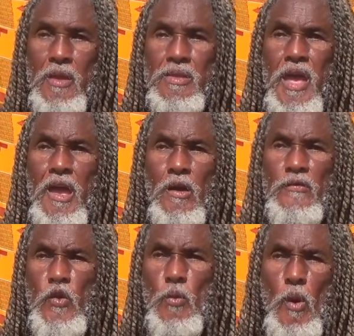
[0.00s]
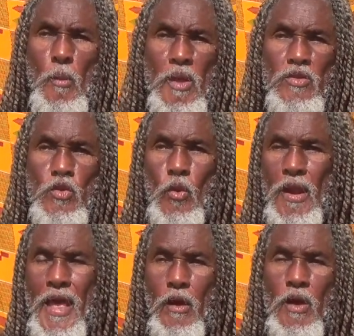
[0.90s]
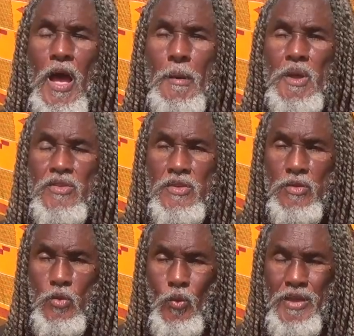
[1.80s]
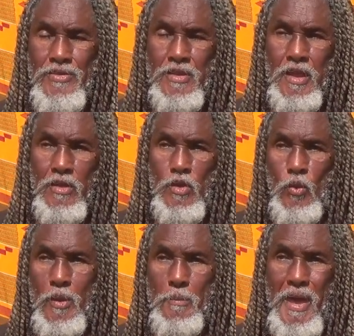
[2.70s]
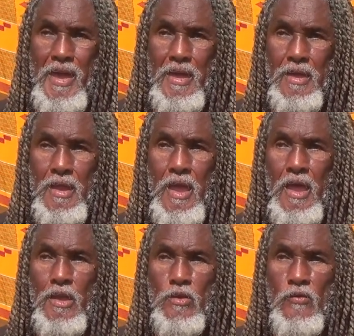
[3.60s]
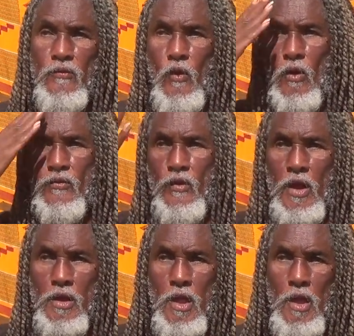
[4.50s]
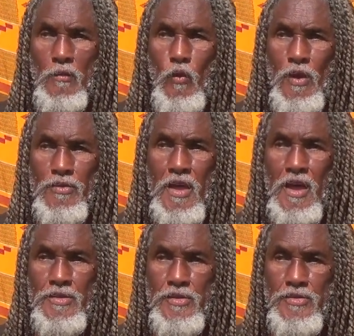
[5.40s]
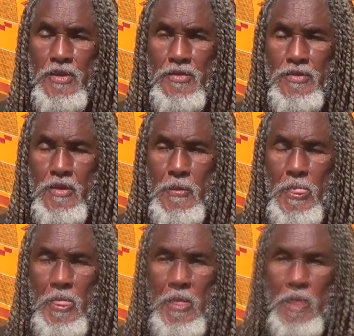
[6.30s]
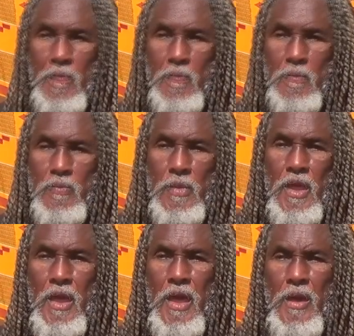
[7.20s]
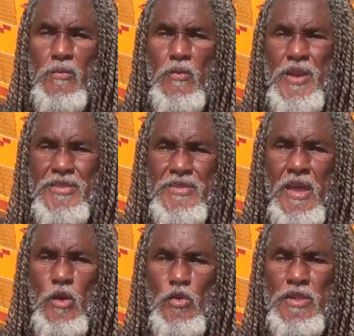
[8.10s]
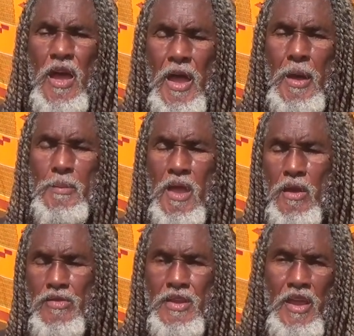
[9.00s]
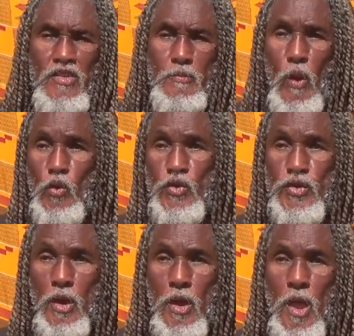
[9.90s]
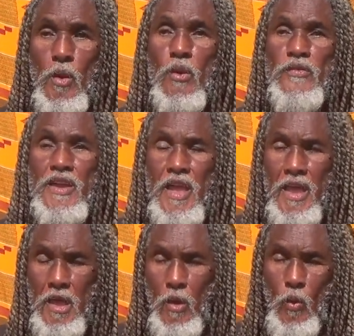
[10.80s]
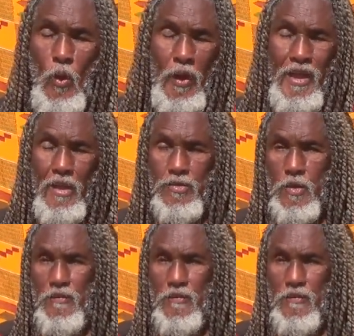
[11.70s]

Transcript: Take a few moments to allow common sense reasoning to remain at the forefront of one's consciousness every single time there is an exposure within the inner workings of